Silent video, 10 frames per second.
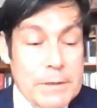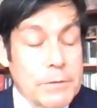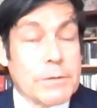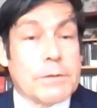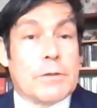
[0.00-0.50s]

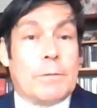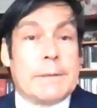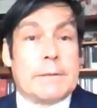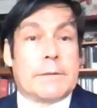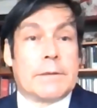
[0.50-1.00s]
much,
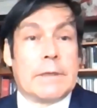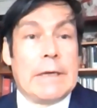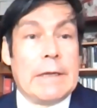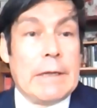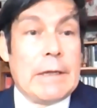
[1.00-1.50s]
Thomas.
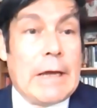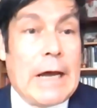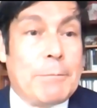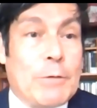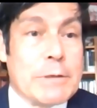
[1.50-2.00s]

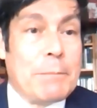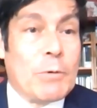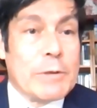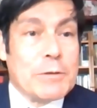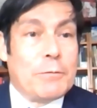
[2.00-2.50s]
I've got
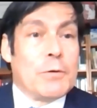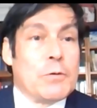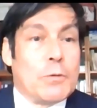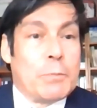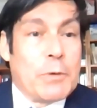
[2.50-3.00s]
some questions for
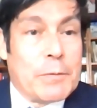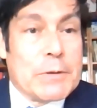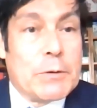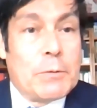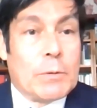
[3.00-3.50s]
you,
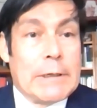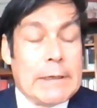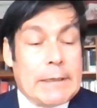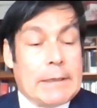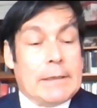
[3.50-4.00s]
Professor
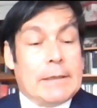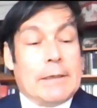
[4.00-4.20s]
Wallach.